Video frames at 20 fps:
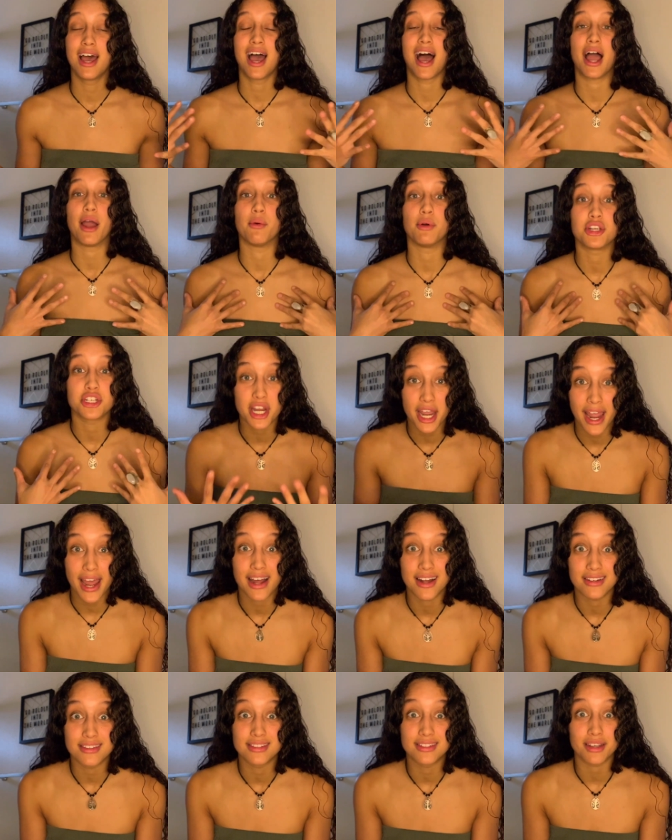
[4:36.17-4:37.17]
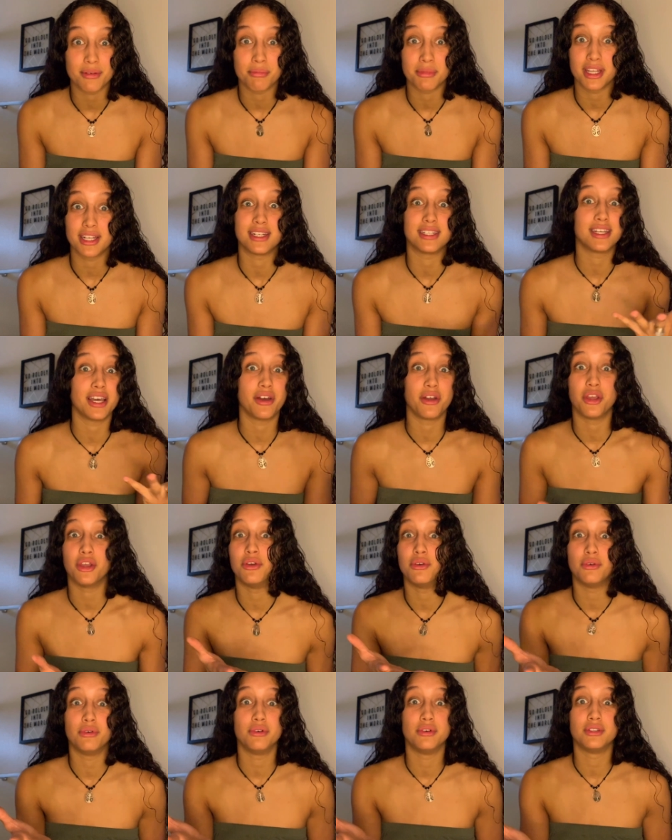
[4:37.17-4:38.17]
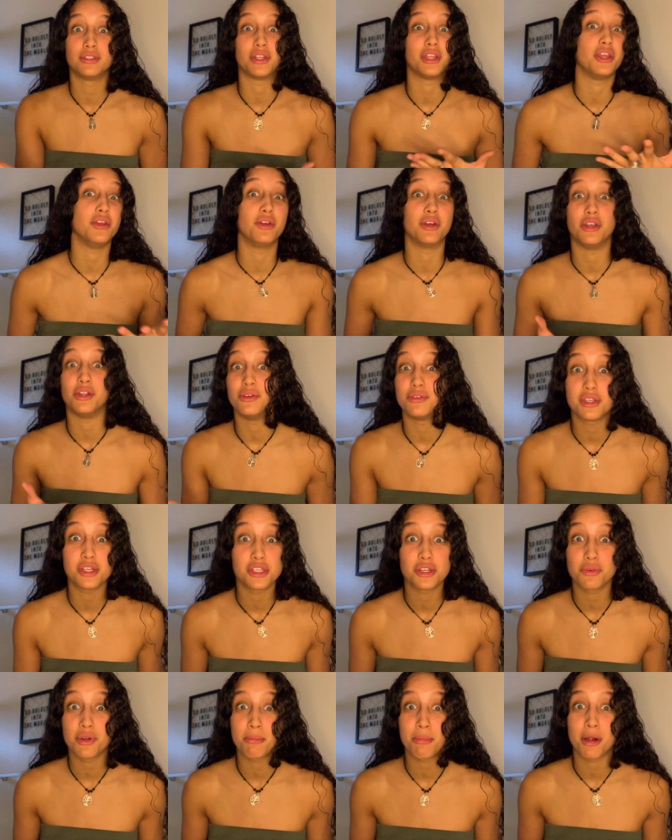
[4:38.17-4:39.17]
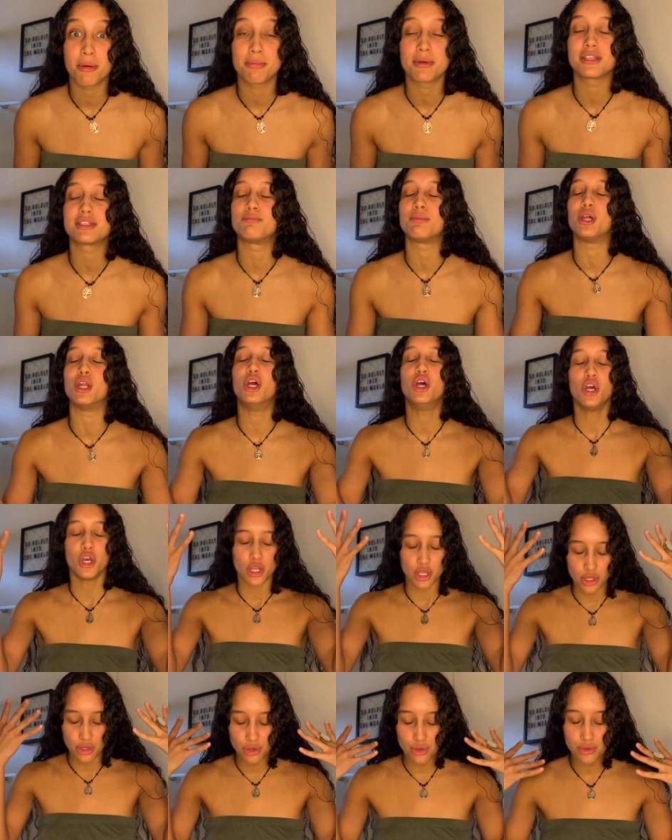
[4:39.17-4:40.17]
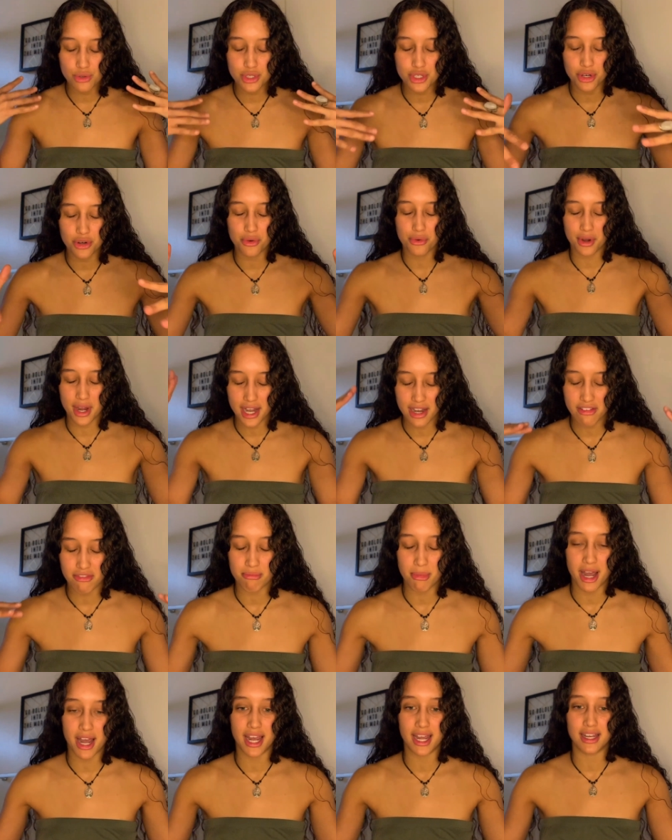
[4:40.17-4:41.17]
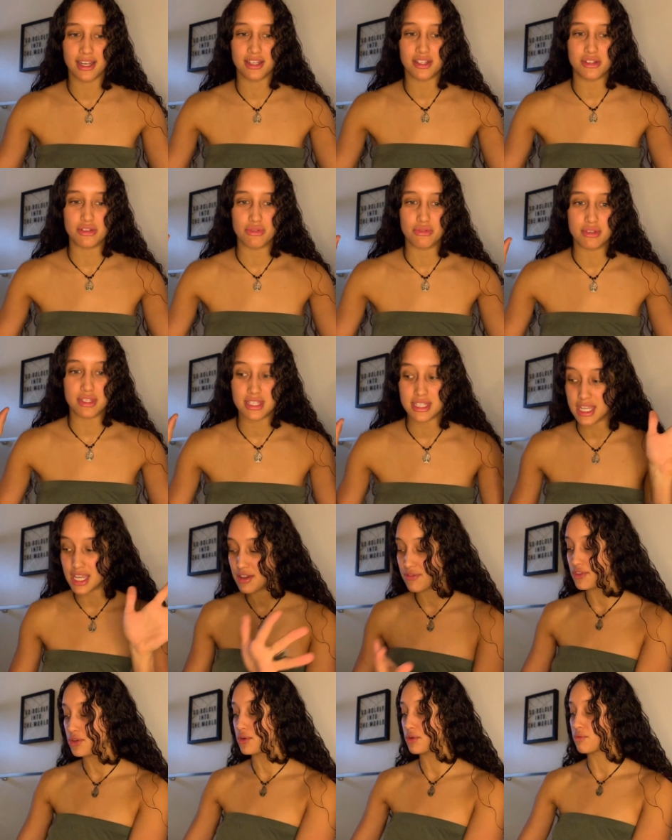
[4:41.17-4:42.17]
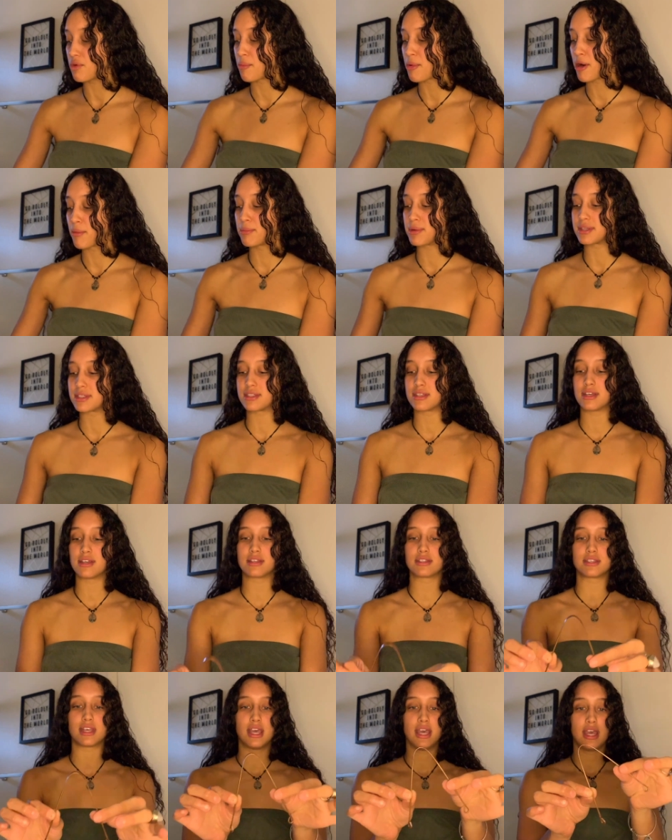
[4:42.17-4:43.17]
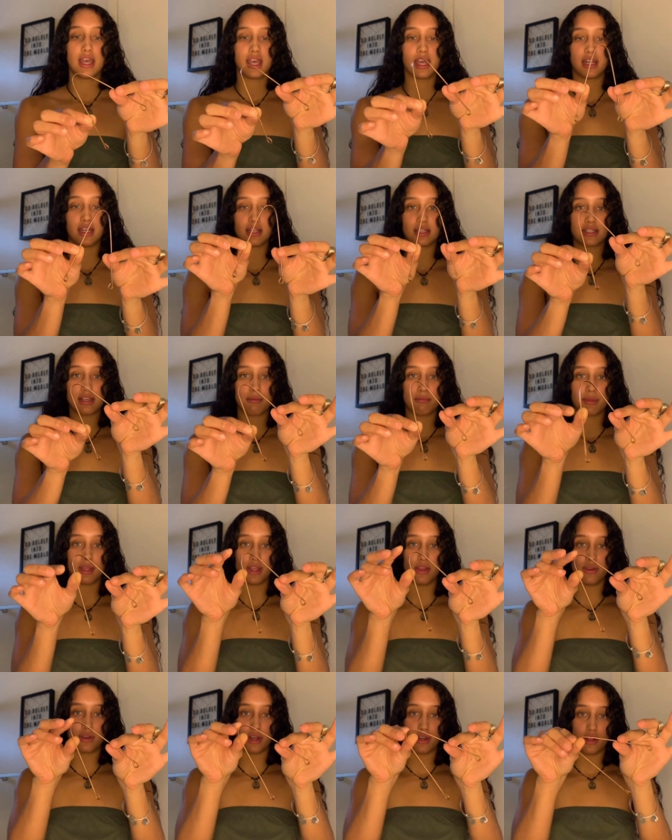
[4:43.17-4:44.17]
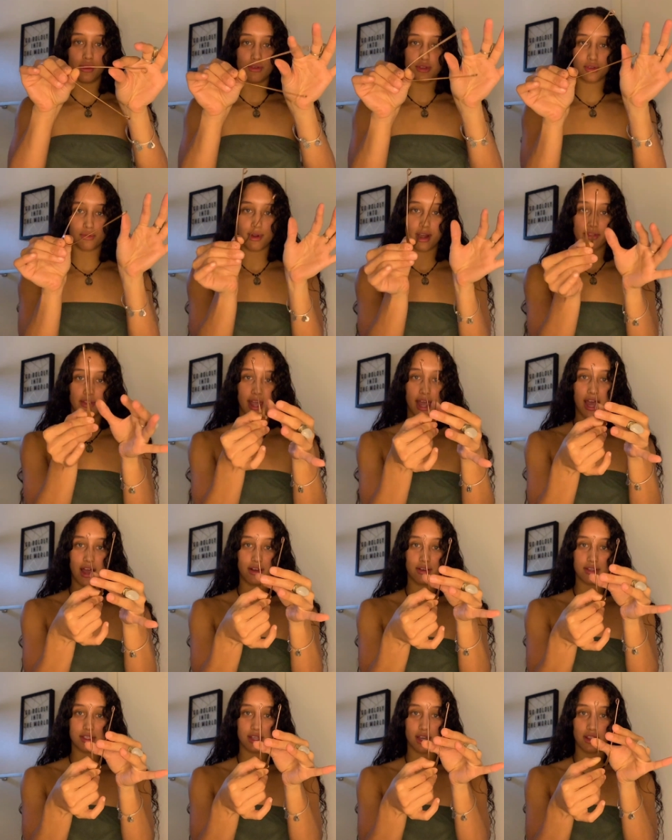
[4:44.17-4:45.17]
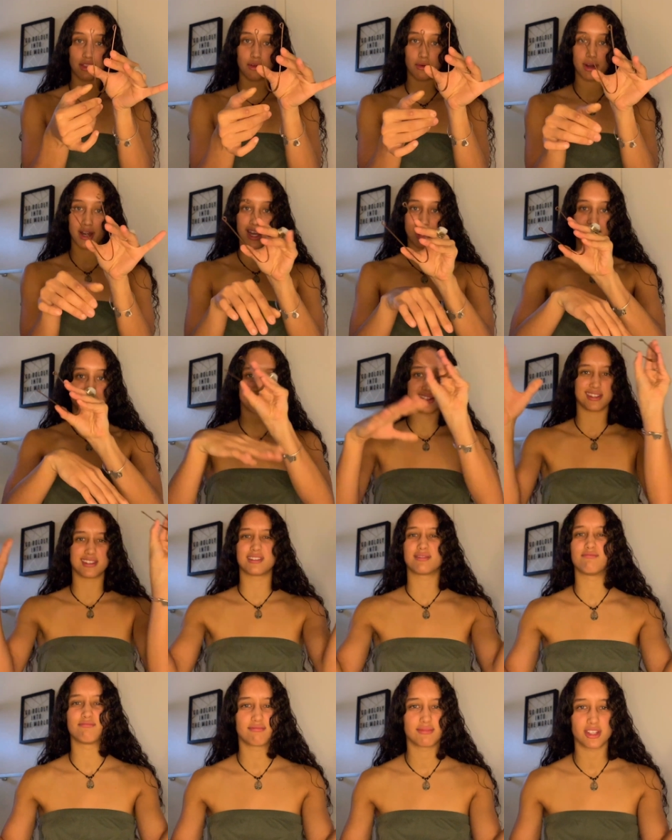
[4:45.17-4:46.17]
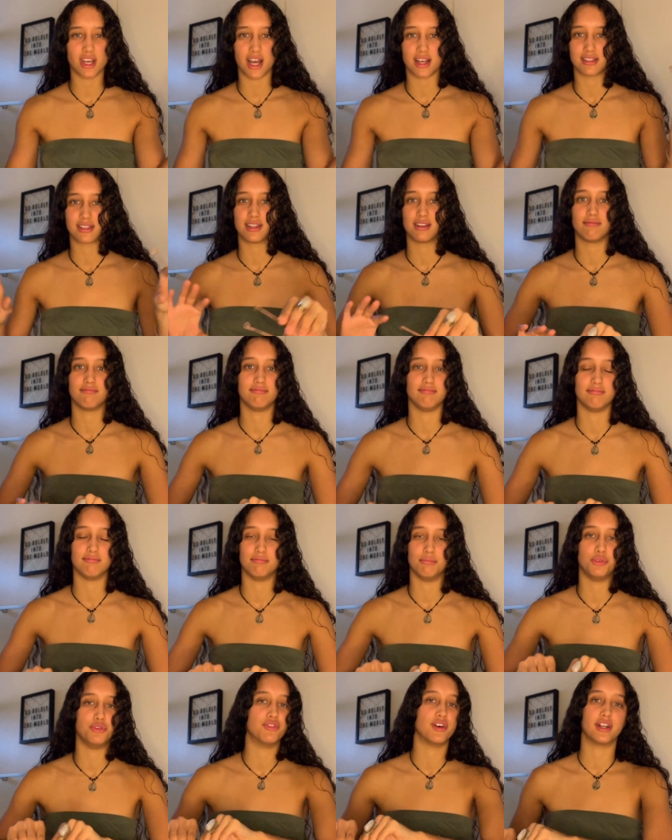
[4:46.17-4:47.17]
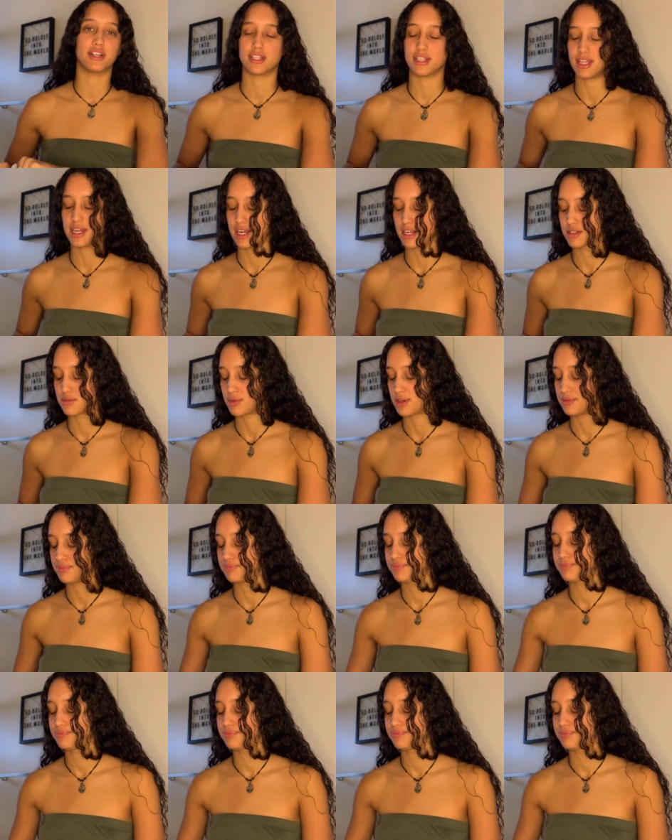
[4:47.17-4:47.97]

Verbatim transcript: I wish I had something to tell you so that you can use it to repurpose, but use your creative mind to see if you can repurpose this into something you can use around the house. Otherwise, just toss it and move on to the next one.